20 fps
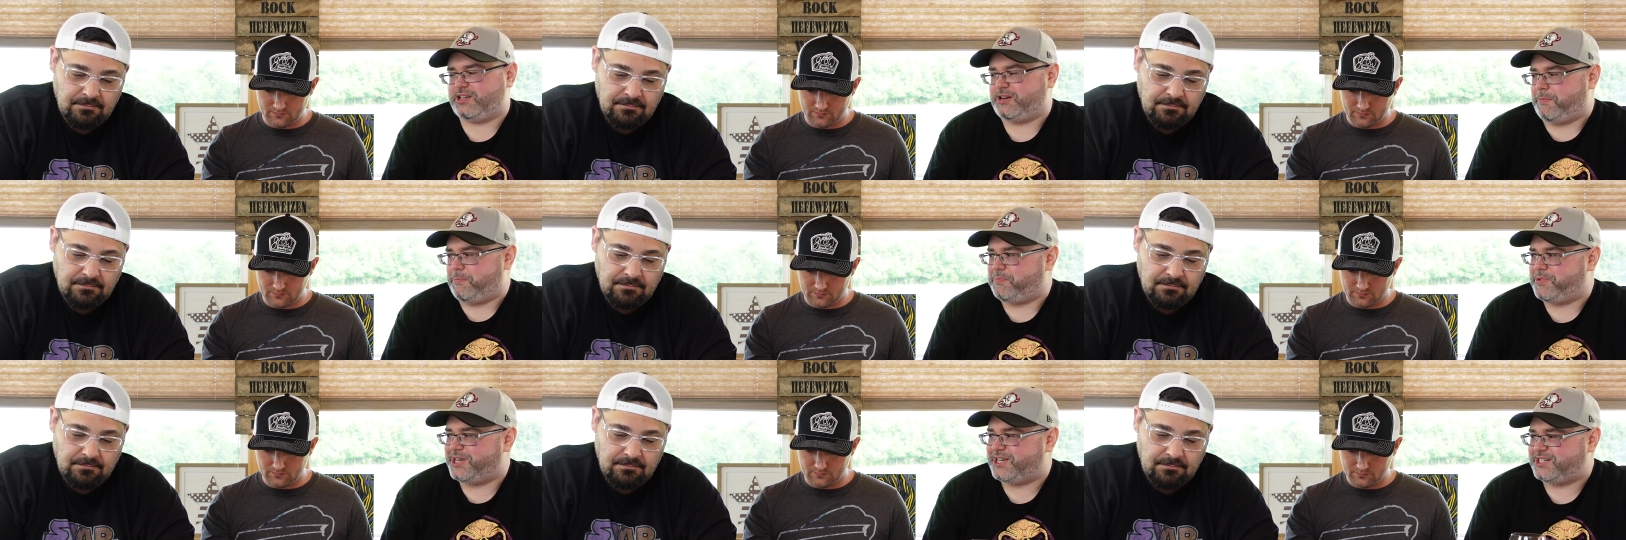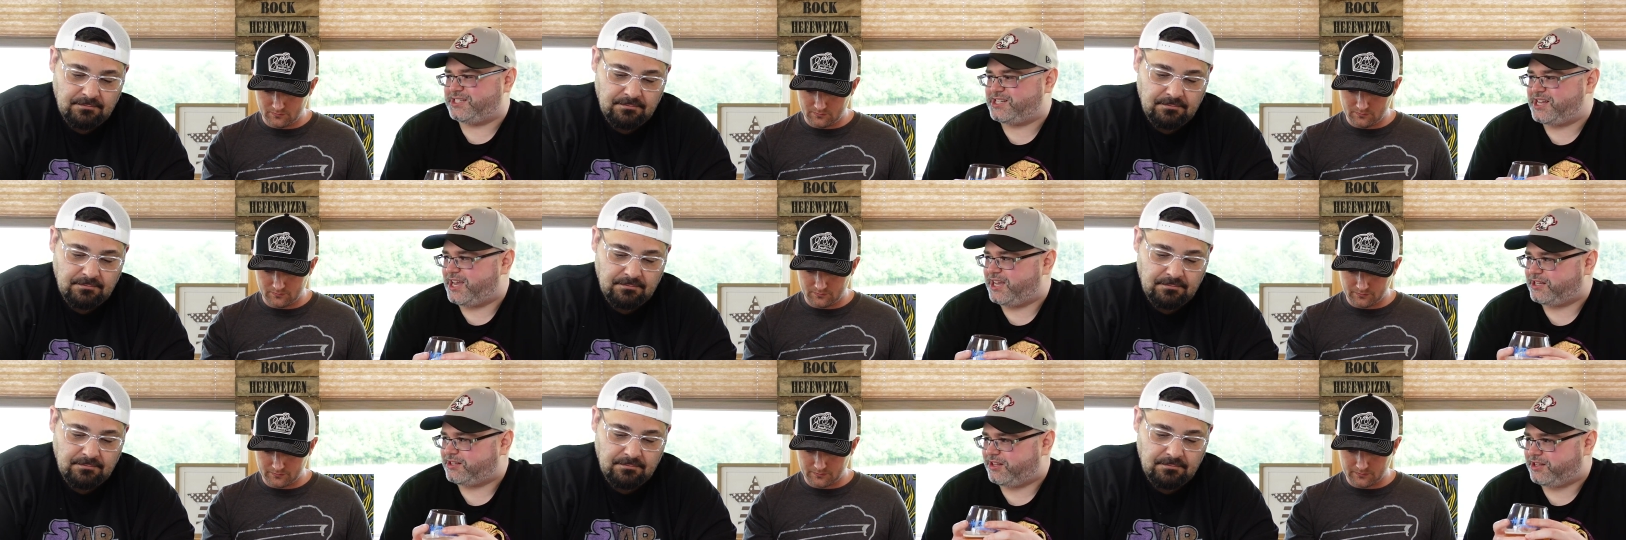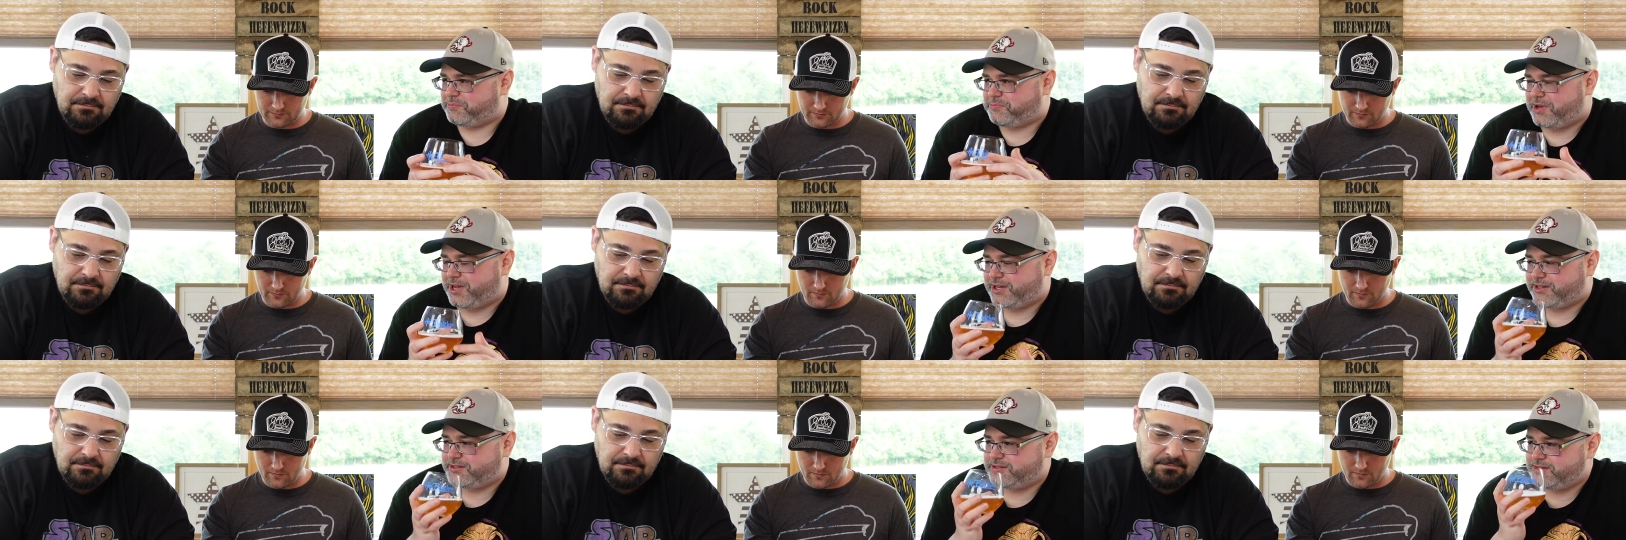Speaker 1: to get a big dank,
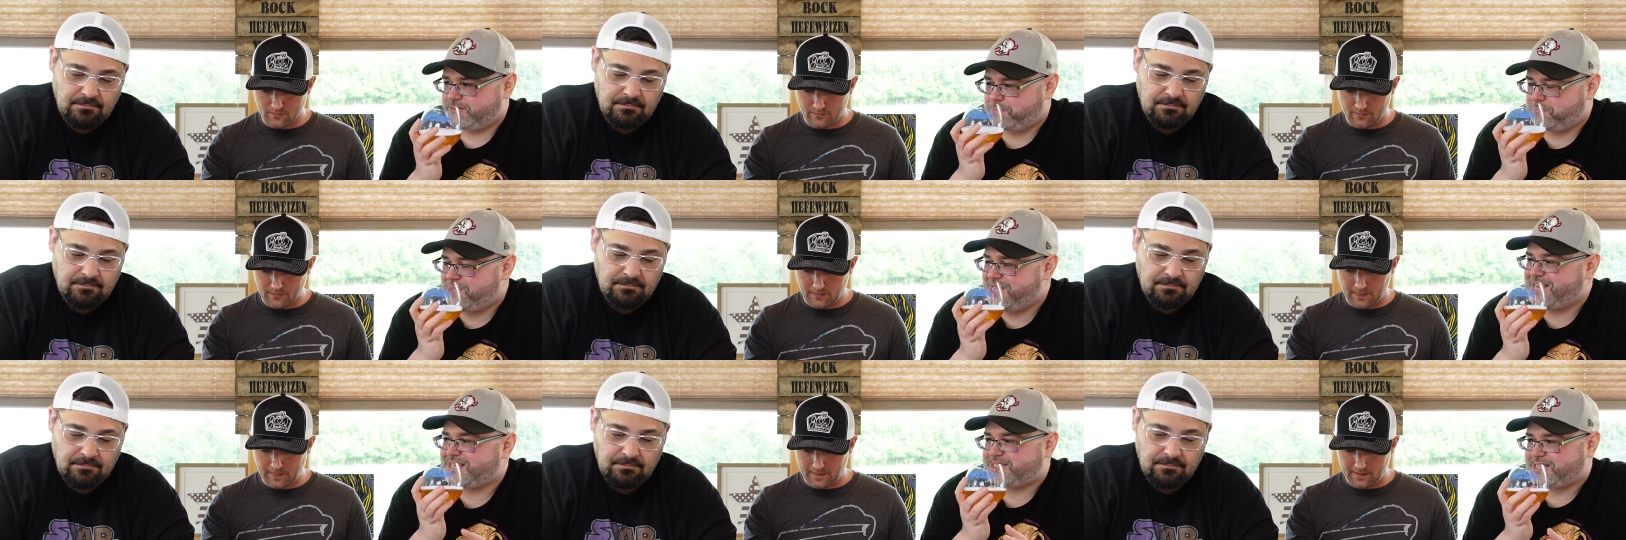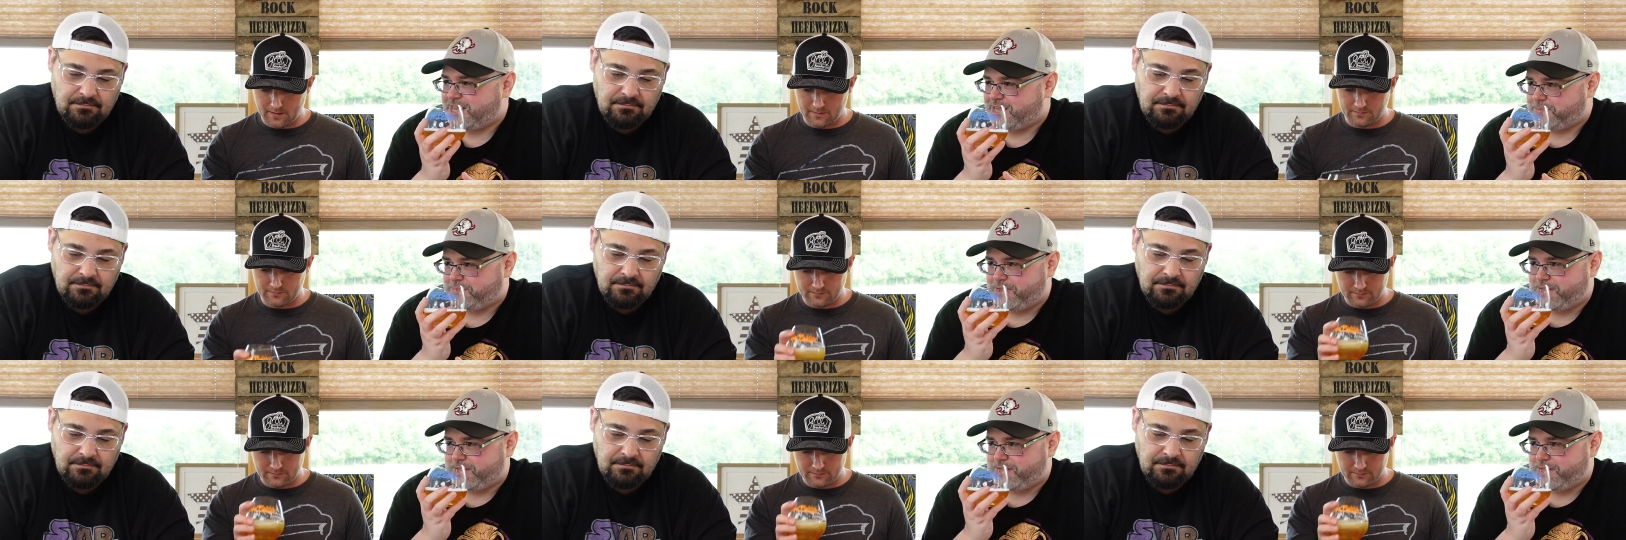like, pine. Big dank